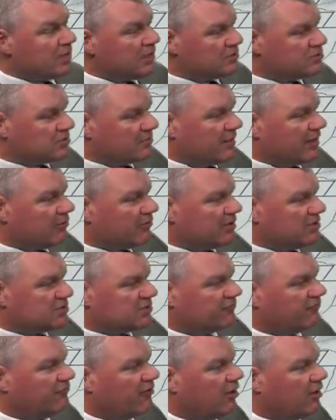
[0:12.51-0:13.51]
Some areas
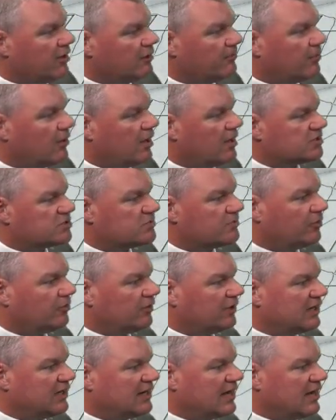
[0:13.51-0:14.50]
of fog possible
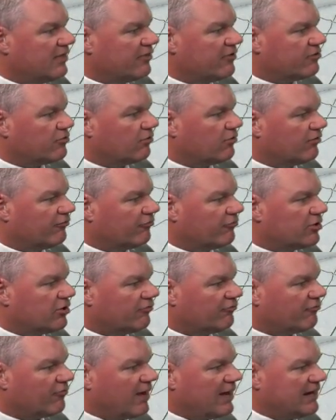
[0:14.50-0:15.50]
to get out the door for your
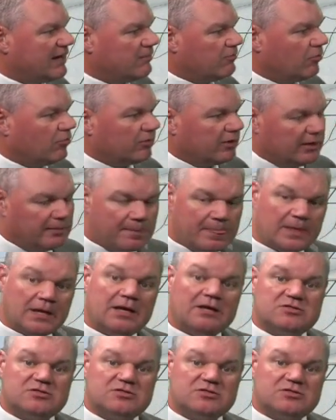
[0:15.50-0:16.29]
Friday morning.